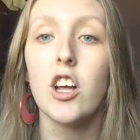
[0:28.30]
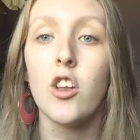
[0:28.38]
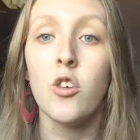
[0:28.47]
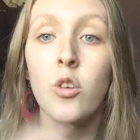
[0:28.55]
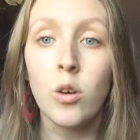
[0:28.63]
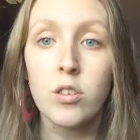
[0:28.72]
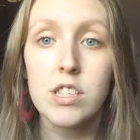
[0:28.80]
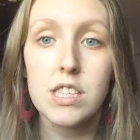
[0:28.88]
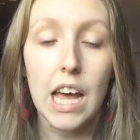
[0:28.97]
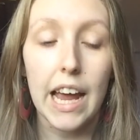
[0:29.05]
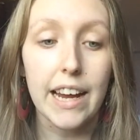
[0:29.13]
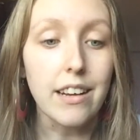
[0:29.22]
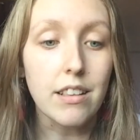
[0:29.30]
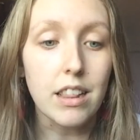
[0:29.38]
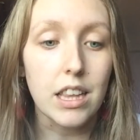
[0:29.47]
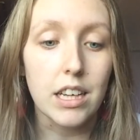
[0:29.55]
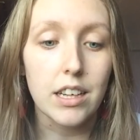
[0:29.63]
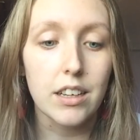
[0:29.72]
Not to say
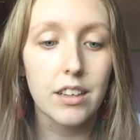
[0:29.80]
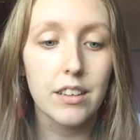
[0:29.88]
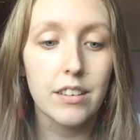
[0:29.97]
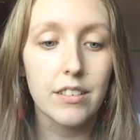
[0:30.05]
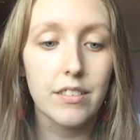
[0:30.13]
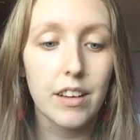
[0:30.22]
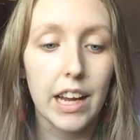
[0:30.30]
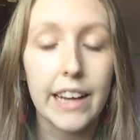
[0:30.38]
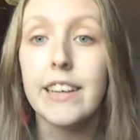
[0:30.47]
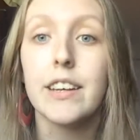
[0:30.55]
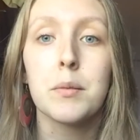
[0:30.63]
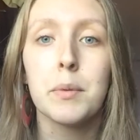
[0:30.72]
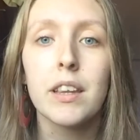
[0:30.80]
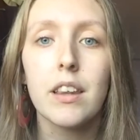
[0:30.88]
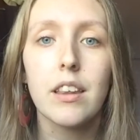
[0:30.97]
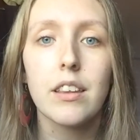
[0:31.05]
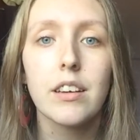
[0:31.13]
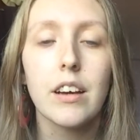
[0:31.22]
that any other
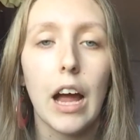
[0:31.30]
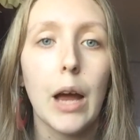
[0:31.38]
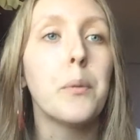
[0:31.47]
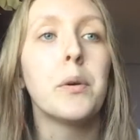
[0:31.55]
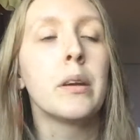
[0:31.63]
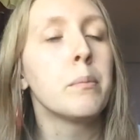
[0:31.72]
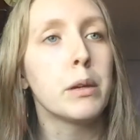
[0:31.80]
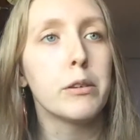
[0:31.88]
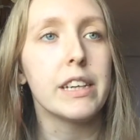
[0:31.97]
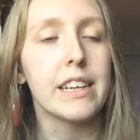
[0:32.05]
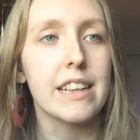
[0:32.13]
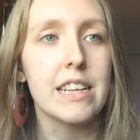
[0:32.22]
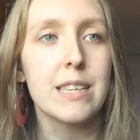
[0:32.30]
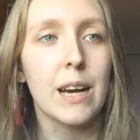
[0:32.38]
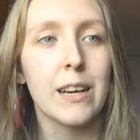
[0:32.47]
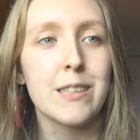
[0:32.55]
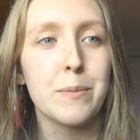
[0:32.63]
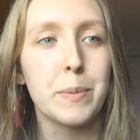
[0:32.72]
month I wouldn't be reading these
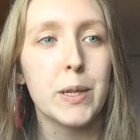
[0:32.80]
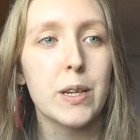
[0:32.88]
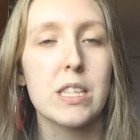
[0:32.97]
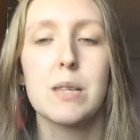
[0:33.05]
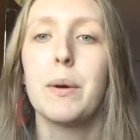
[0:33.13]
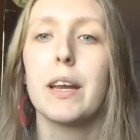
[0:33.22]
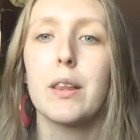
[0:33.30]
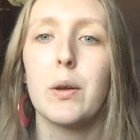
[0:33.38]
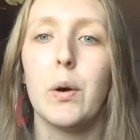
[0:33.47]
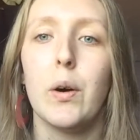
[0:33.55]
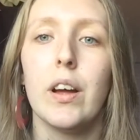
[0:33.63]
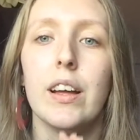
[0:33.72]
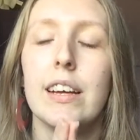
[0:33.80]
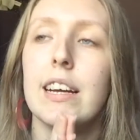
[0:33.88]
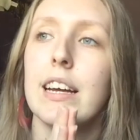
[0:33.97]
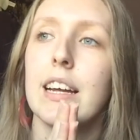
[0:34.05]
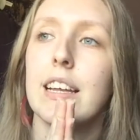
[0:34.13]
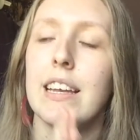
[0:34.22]
kinds of books, but I thought
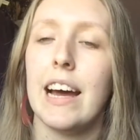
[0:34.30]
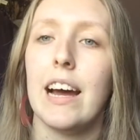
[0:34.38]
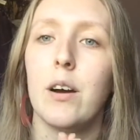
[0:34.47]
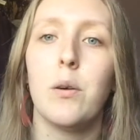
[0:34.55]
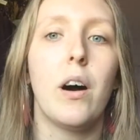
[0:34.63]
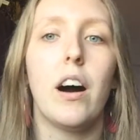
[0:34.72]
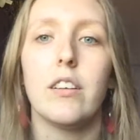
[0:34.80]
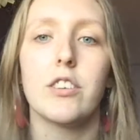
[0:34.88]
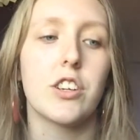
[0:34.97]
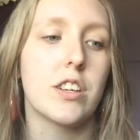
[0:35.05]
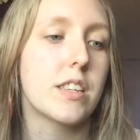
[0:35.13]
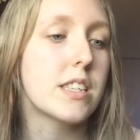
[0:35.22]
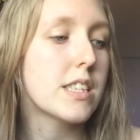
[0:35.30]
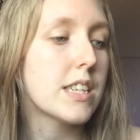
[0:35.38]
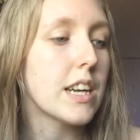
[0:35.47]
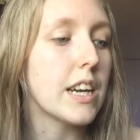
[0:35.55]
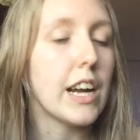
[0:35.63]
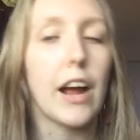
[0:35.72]
now I'll just
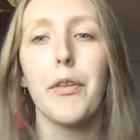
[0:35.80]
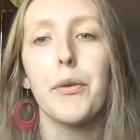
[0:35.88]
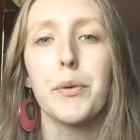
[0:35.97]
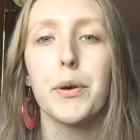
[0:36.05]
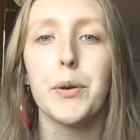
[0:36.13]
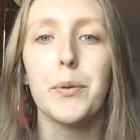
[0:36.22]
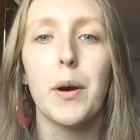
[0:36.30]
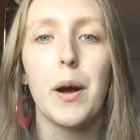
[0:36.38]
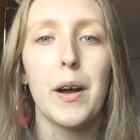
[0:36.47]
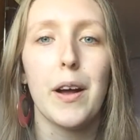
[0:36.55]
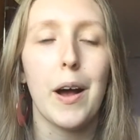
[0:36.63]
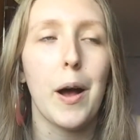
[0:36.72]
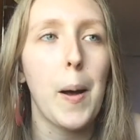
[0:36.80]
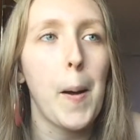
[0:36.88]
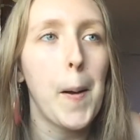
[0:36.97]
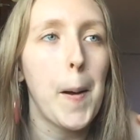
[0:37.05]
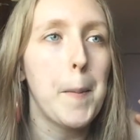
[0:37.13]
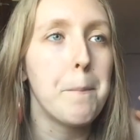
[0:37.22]
get through
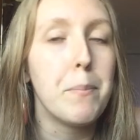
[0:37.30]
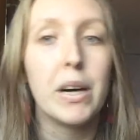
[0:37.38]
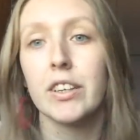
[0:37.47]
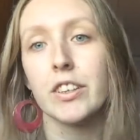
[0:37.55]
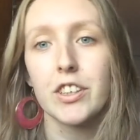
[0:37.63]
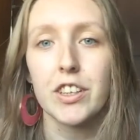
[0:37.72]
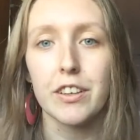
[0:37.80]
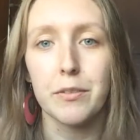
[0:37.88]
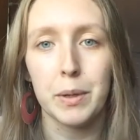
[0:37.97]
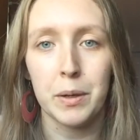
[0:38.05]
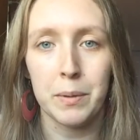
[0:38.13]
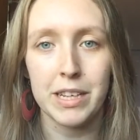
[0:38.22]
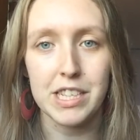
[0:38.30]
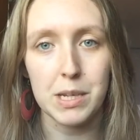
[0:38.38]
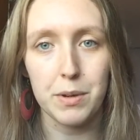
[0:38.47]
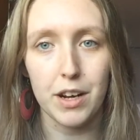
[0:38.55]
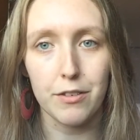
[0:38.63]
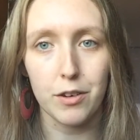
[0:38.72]
a bunch that have been on my
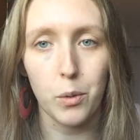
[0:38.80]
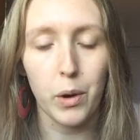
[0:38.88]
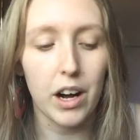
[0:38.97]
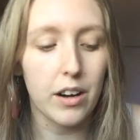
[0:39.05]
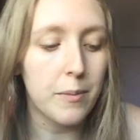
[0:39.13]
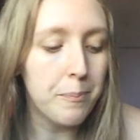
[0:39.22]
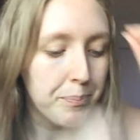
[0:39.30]
TBR for a while.